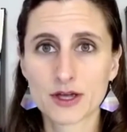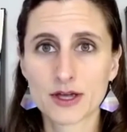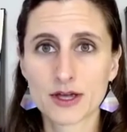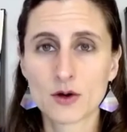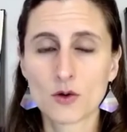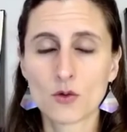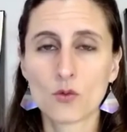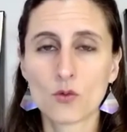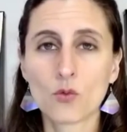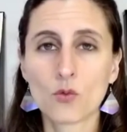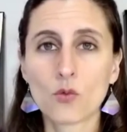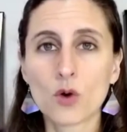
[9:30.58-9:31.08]

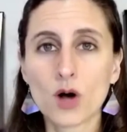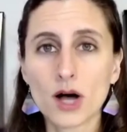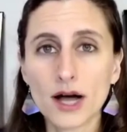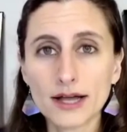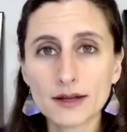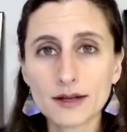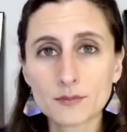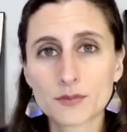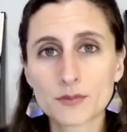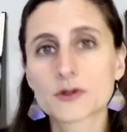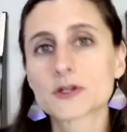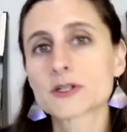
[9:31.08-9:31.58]

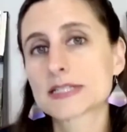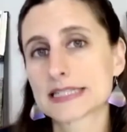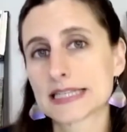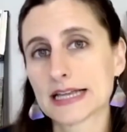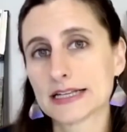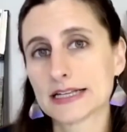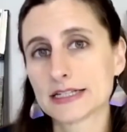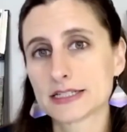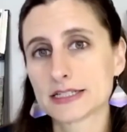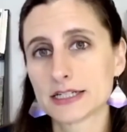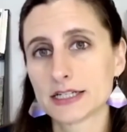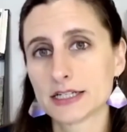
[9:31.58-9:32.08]
What
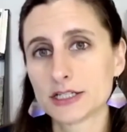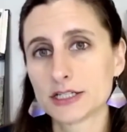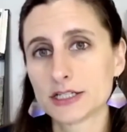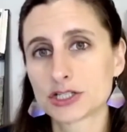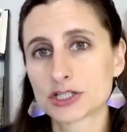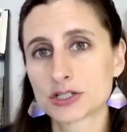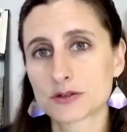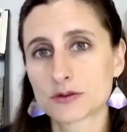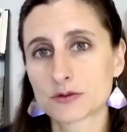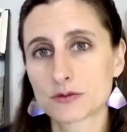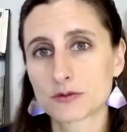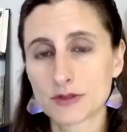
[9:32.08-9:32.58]
percentage
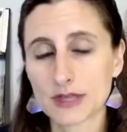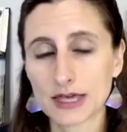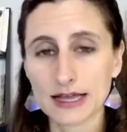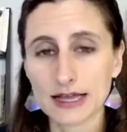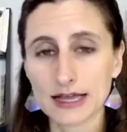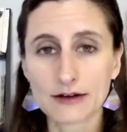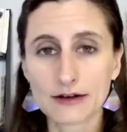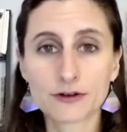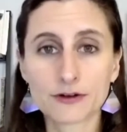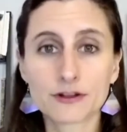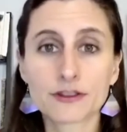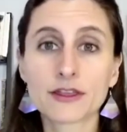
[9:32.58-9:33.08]
that
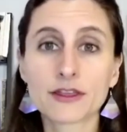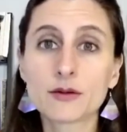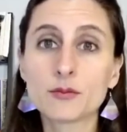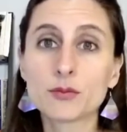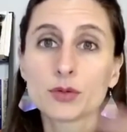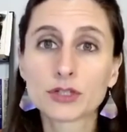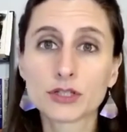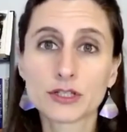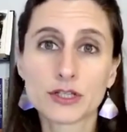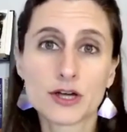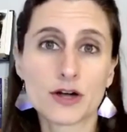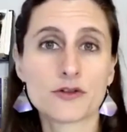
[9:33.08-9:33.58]
everything
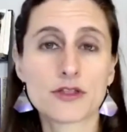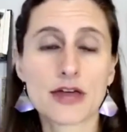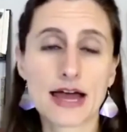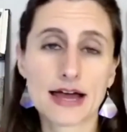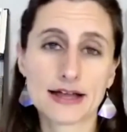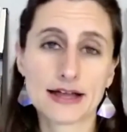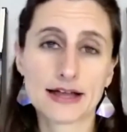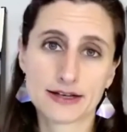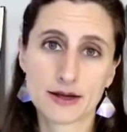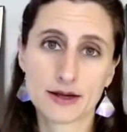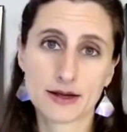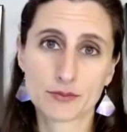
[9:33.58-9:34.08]
below
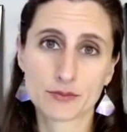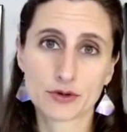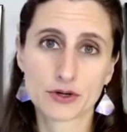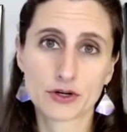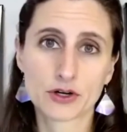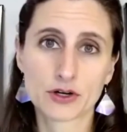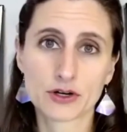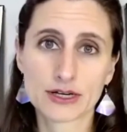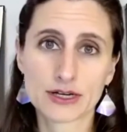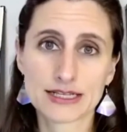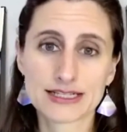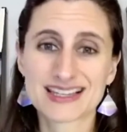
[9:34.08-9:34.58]
that
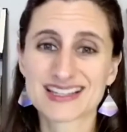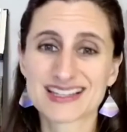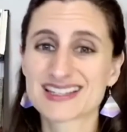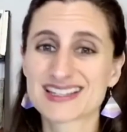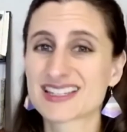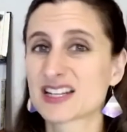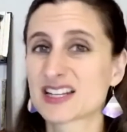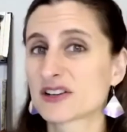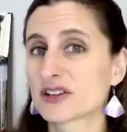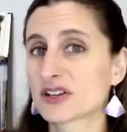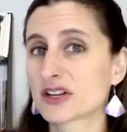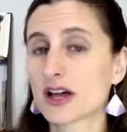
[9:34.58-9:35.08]
number is
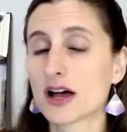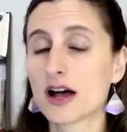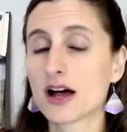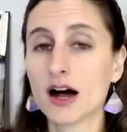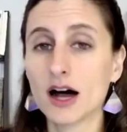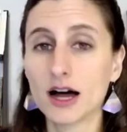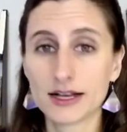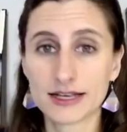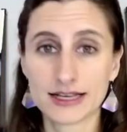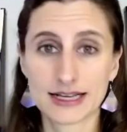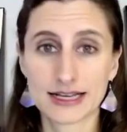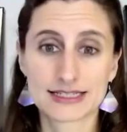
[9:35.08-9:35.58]
considered
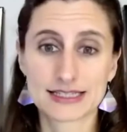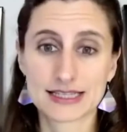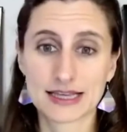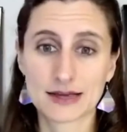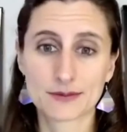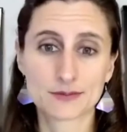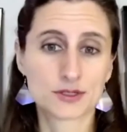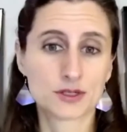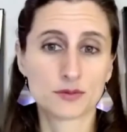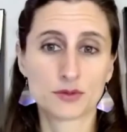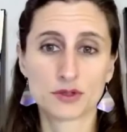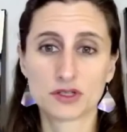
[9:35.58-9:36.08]

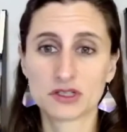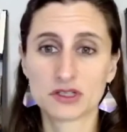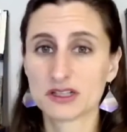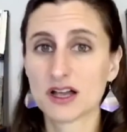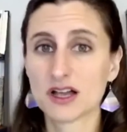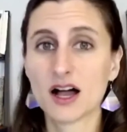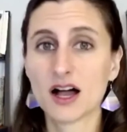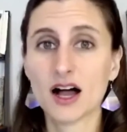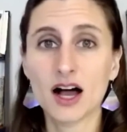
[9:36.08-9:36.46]
unacceptable,